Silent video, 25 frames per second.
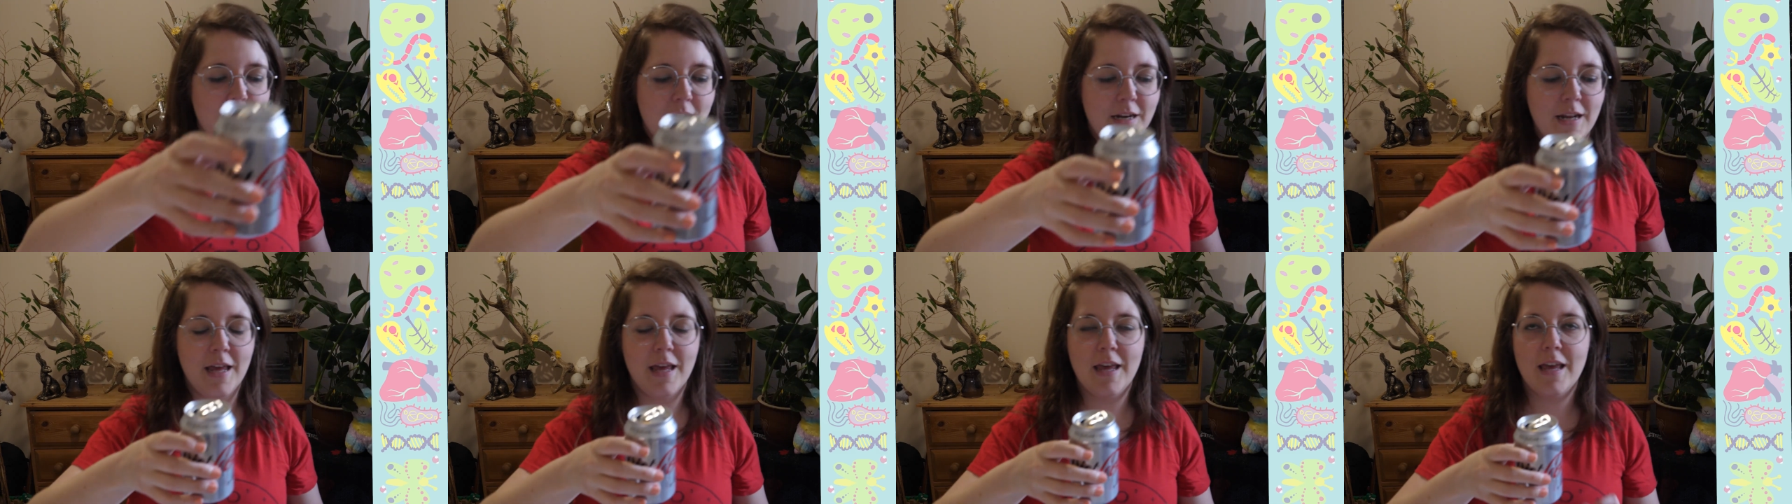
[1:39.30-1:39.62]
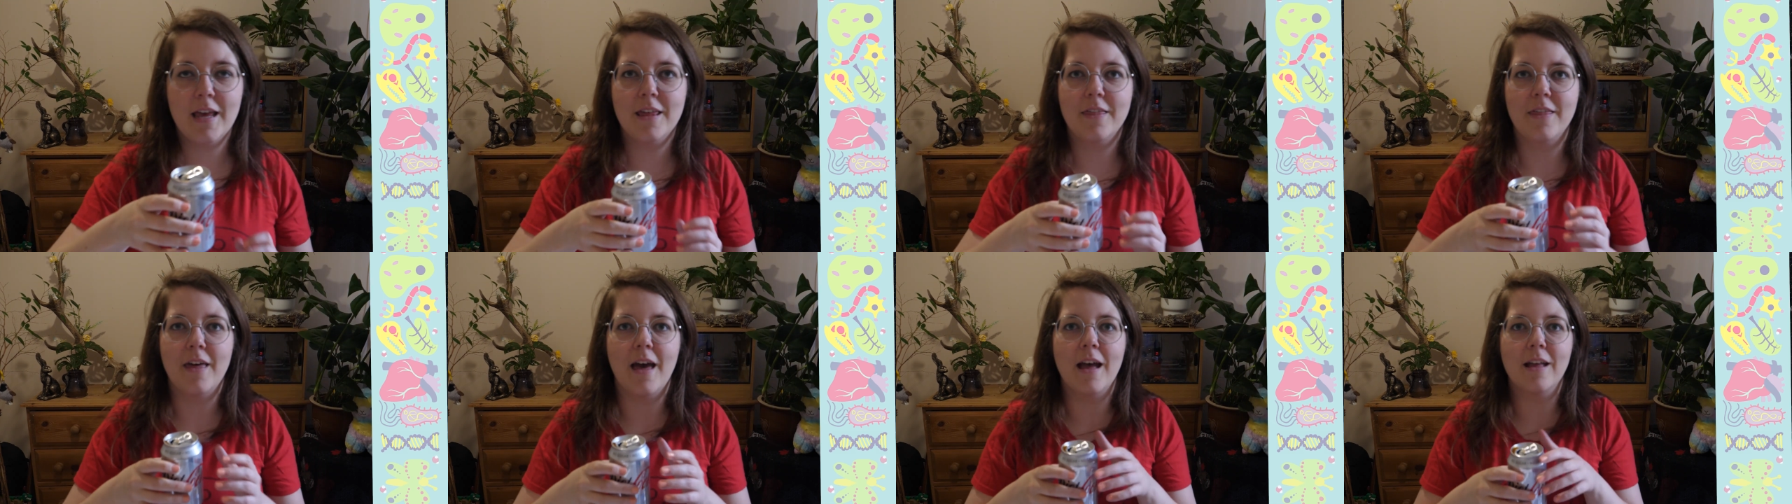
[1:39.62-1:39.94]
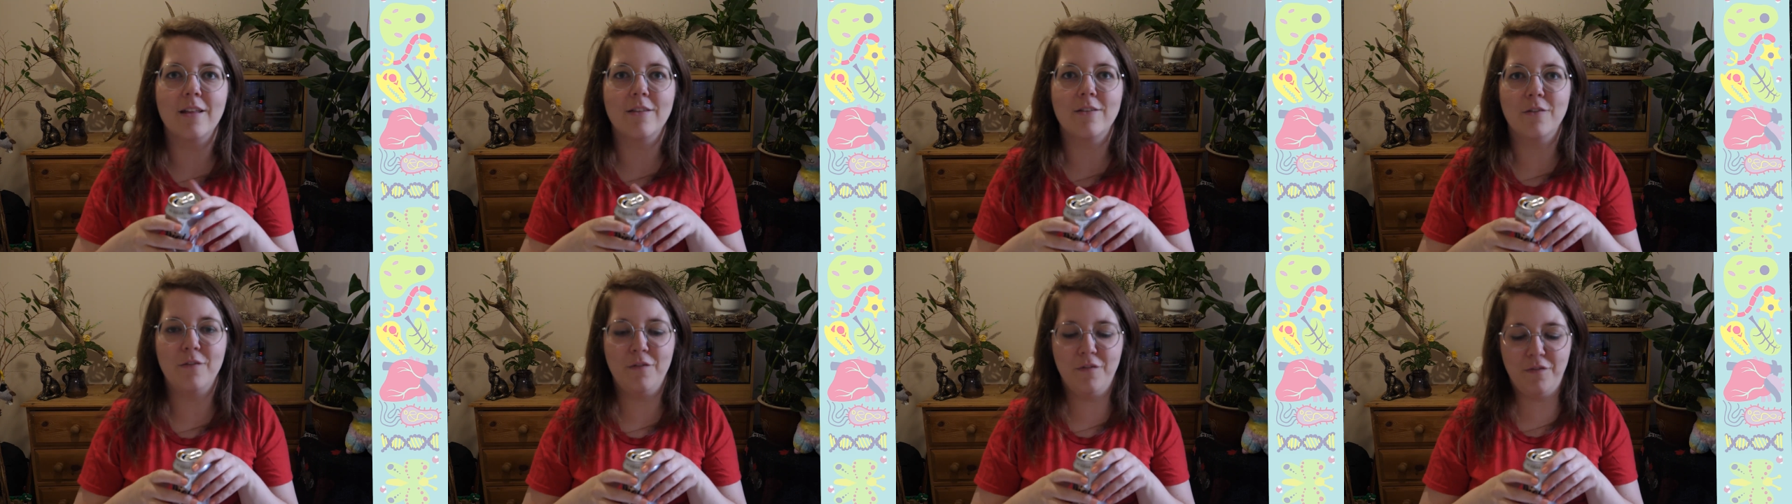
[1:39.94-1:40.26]
could hear
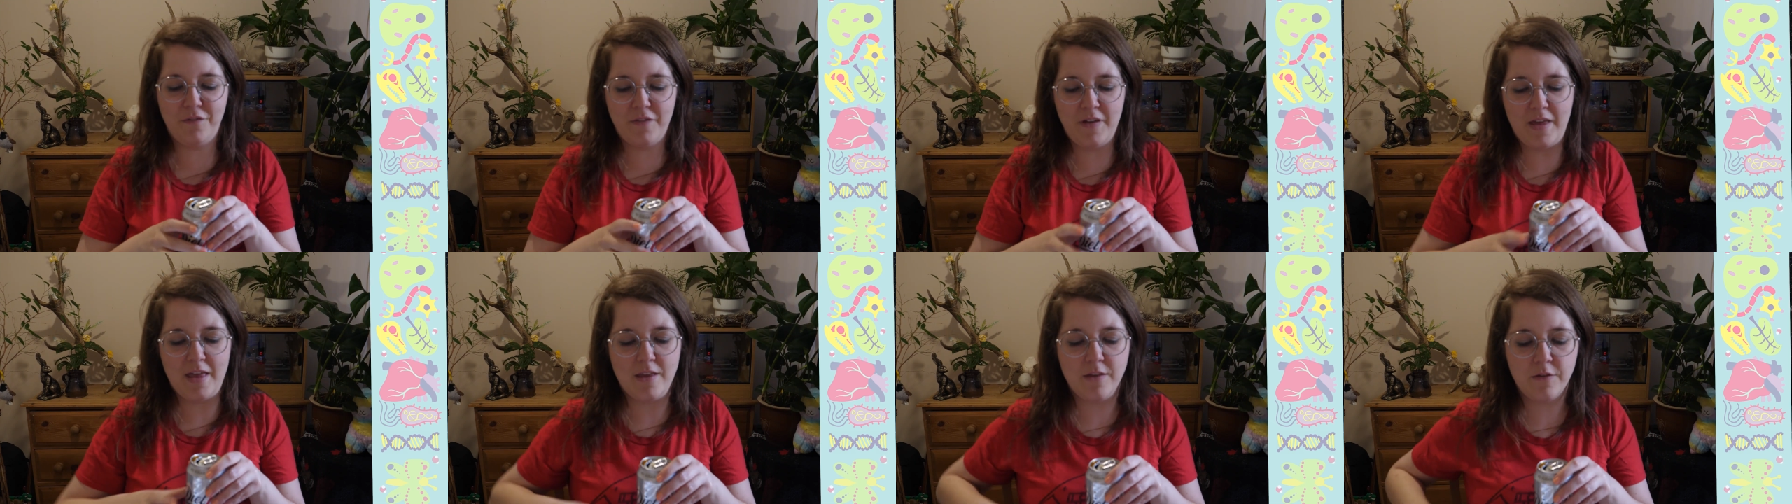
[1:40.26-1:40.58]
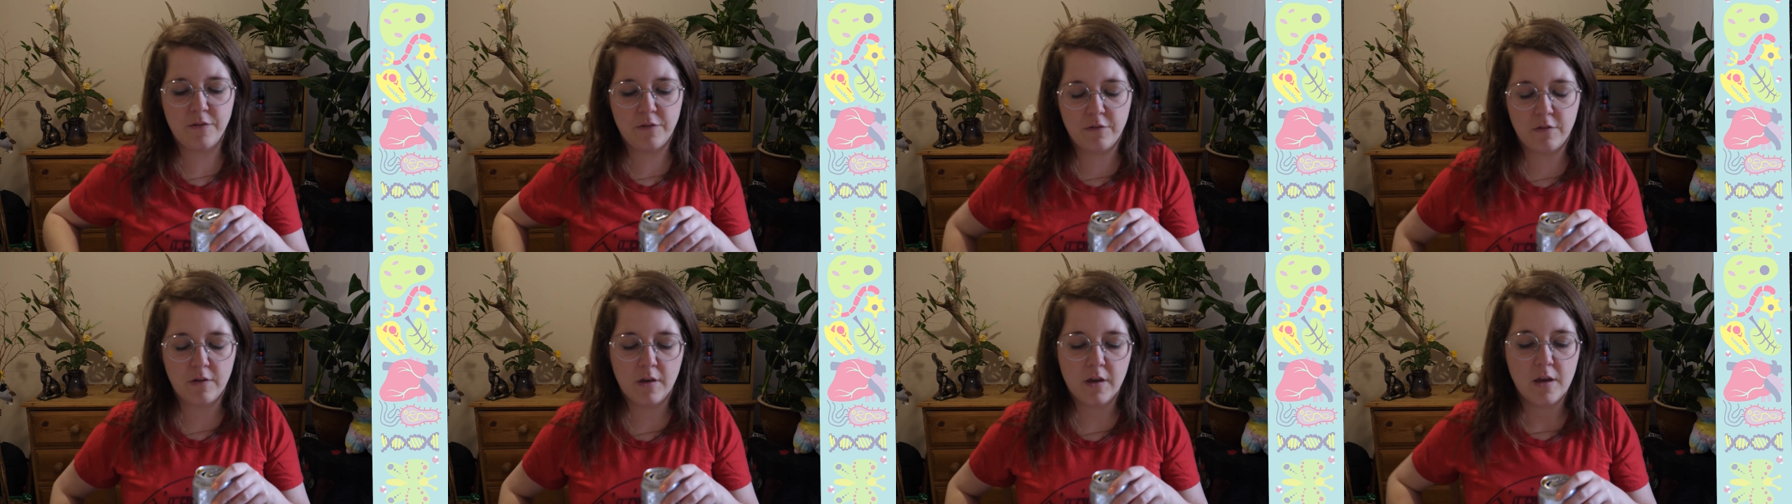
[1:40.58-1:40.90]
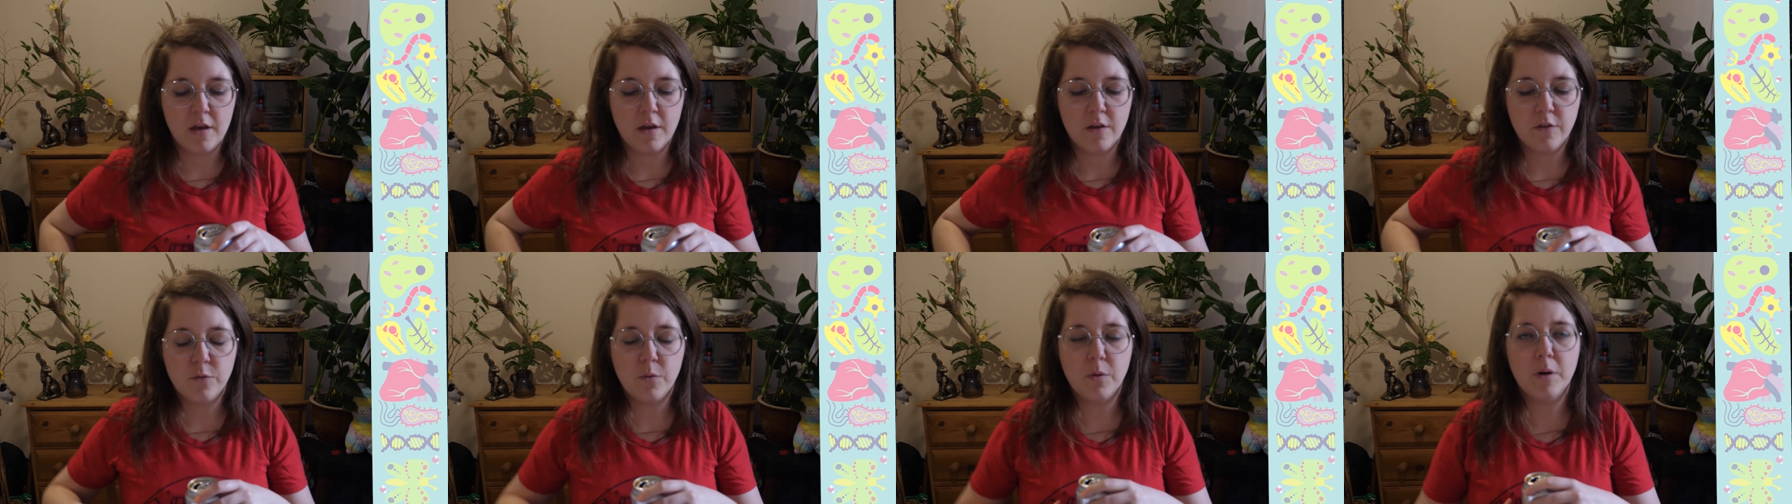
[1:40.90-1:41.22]
that fizz.
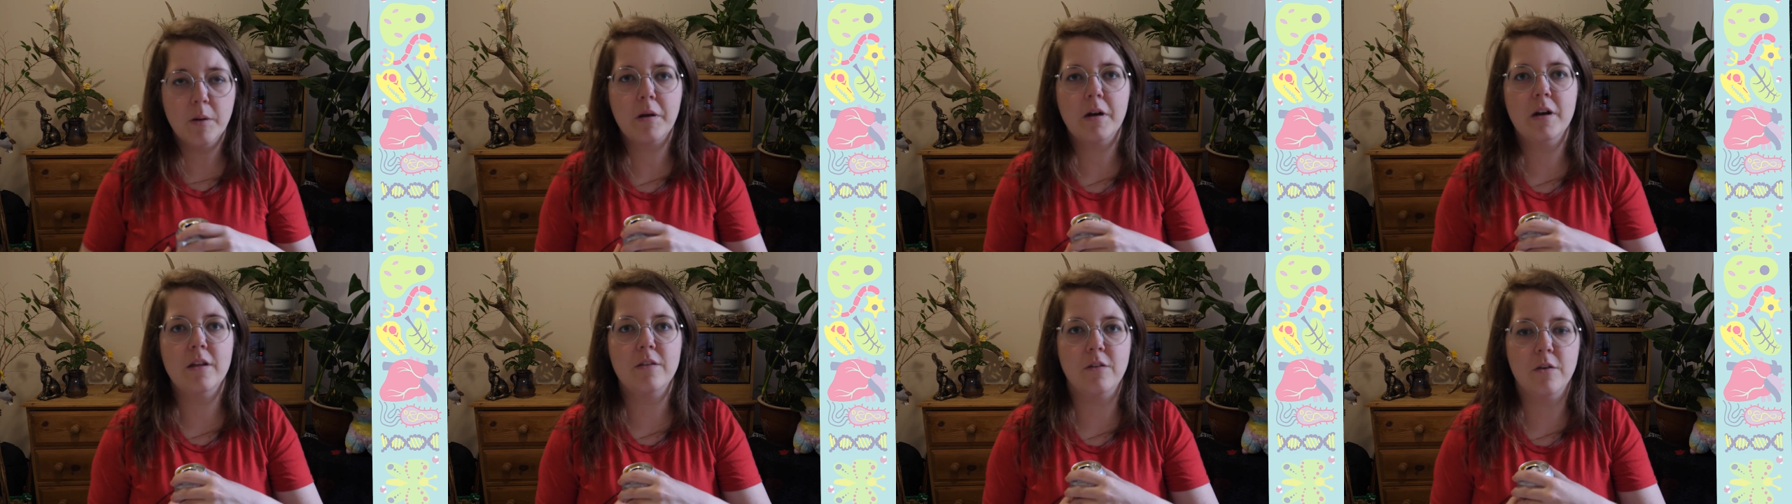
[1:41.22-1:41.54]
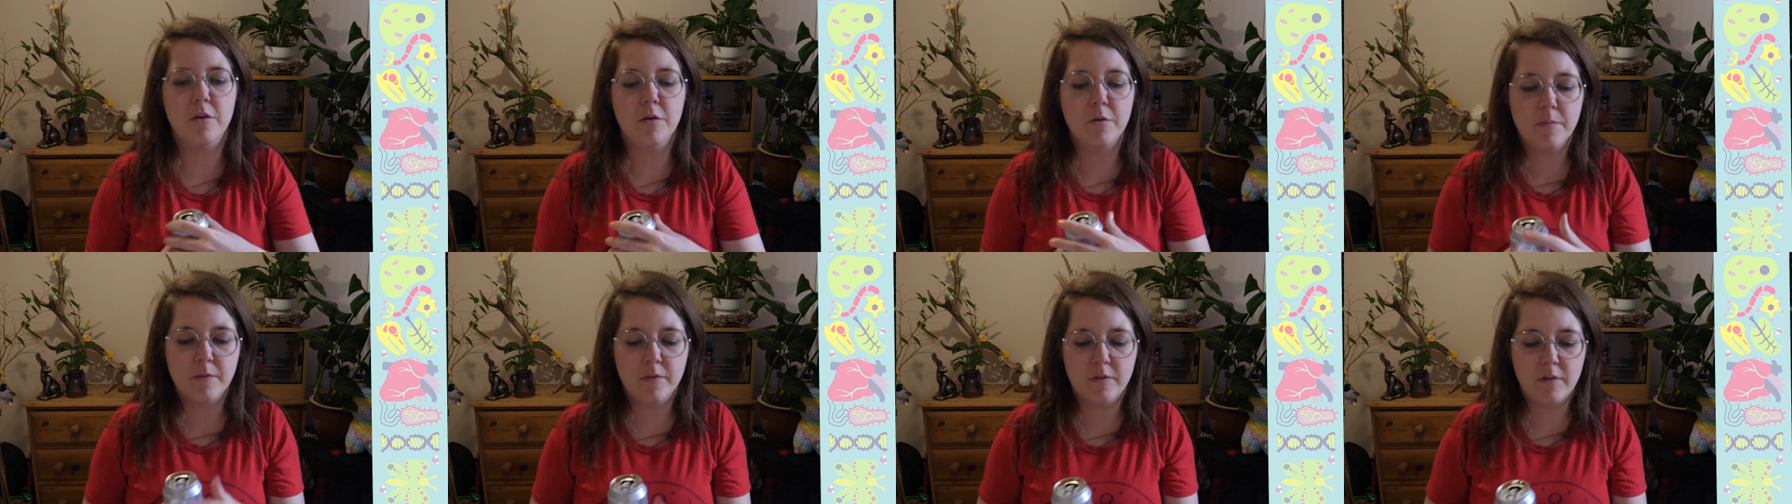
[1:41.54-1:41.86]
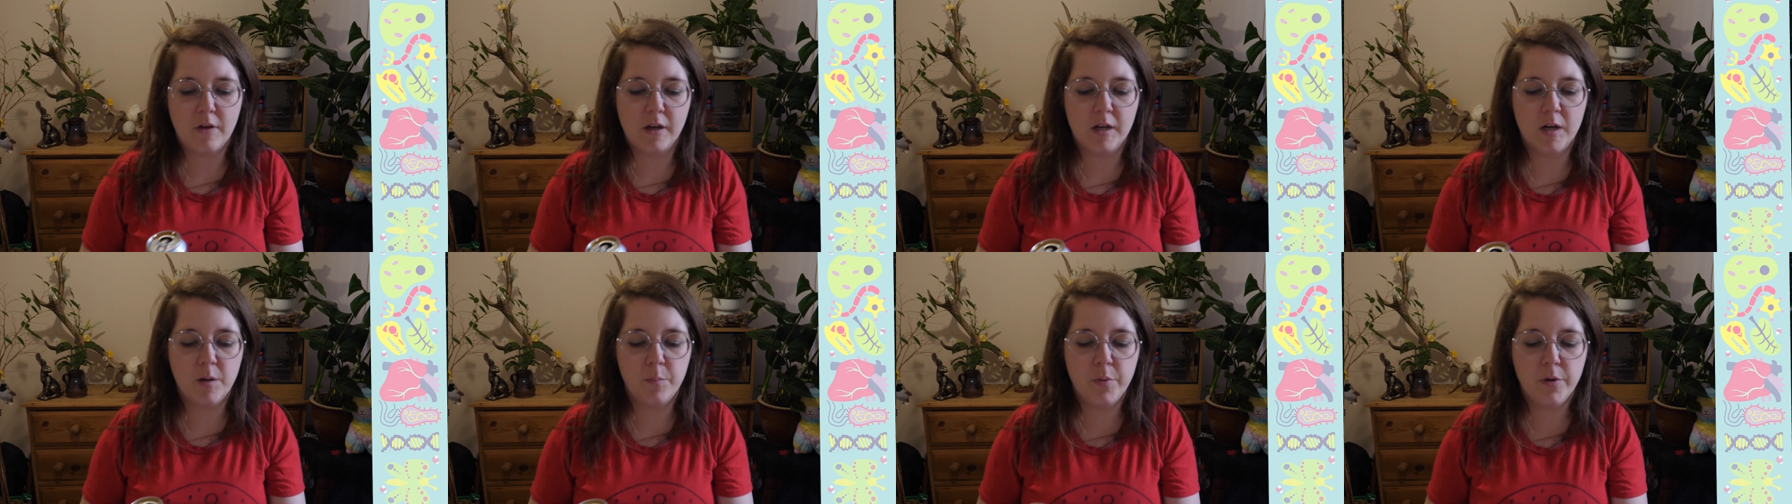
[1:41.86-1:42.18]
So what I'm gonna do is
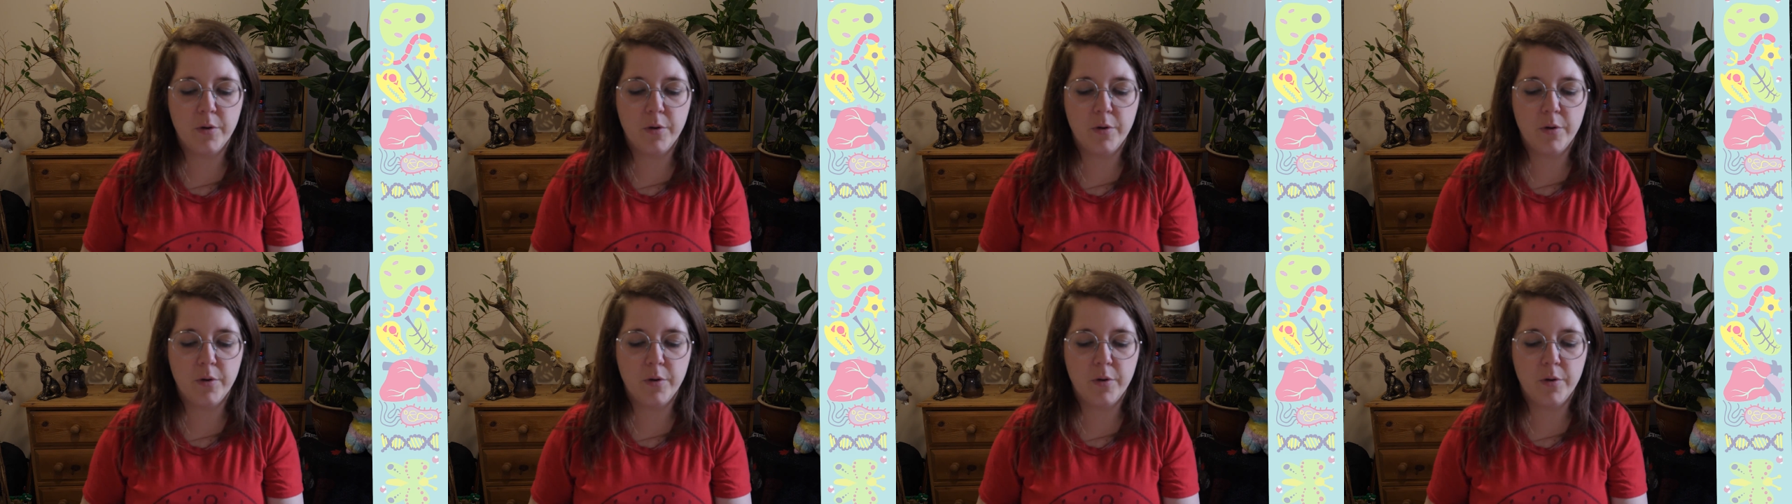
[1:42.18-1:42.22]
I'm gonna